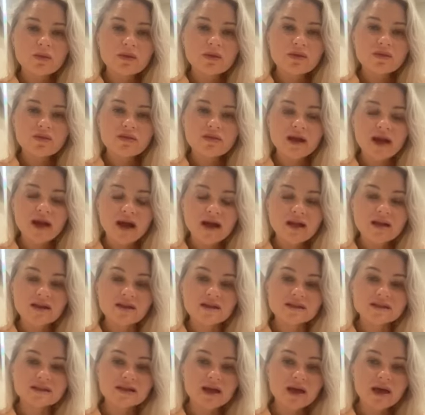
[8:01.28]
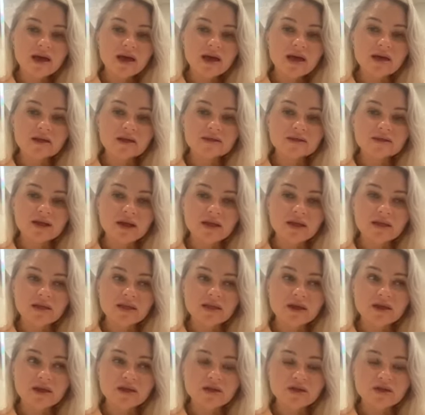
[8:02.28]
When the reality is, like,
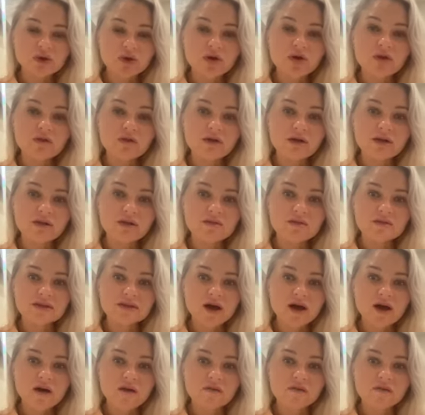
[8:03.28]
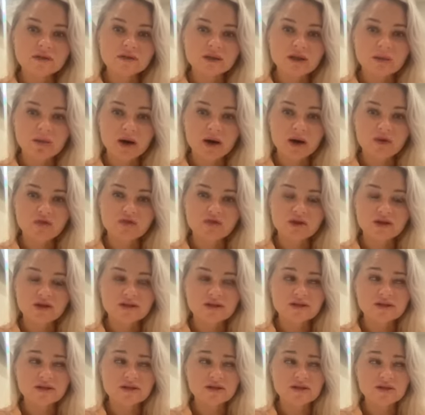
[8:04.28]
they're just honoring themselves and their
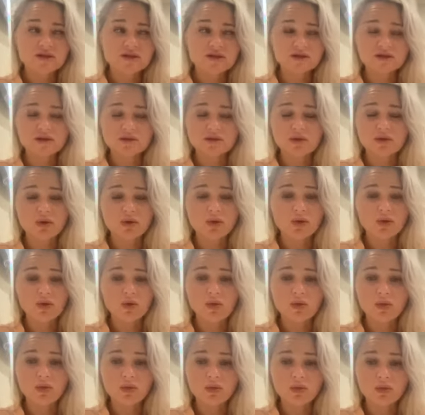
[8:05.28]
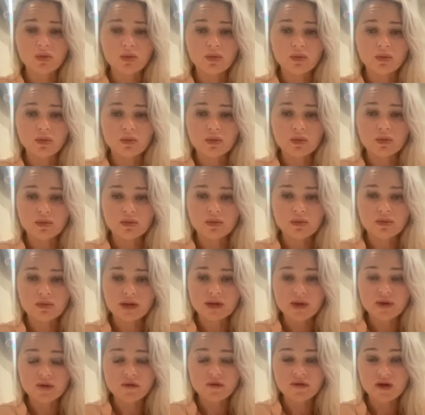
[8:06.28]
boundaries, and it's just not,
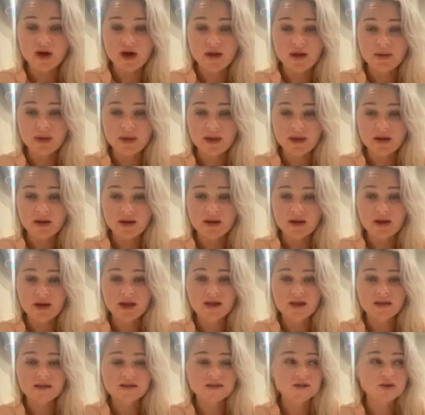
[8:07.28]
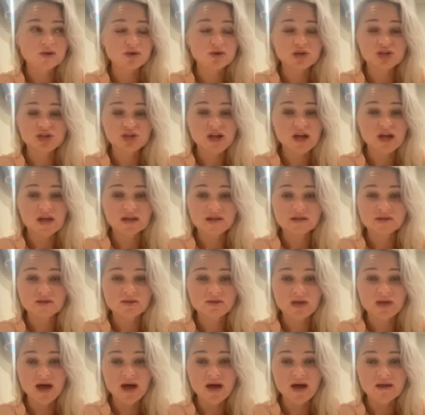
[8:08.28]
they're not vibing. Like, it's your shit, it's
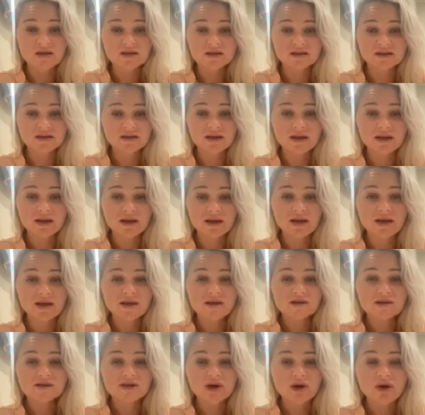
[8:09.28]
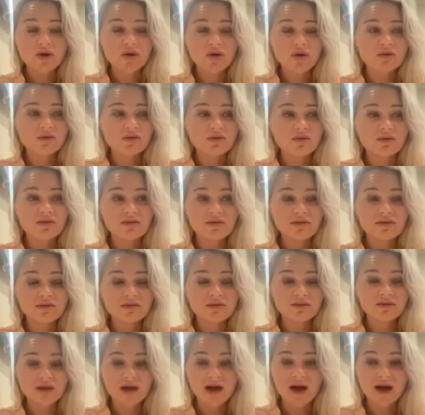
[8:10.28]
not theirs. So
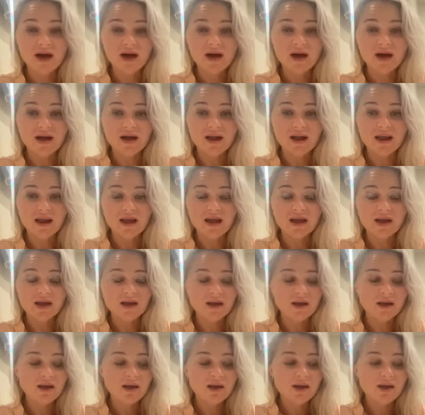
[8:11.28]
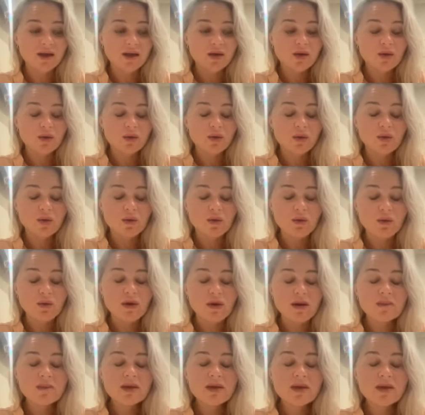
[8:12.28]
yeah, like,
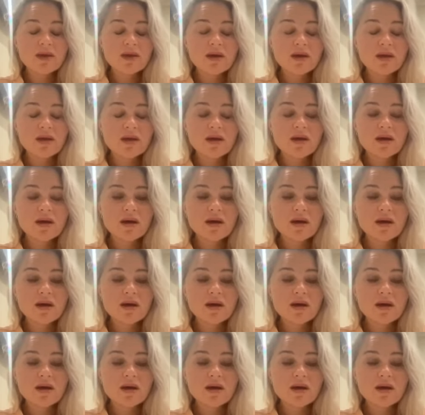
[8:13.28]
women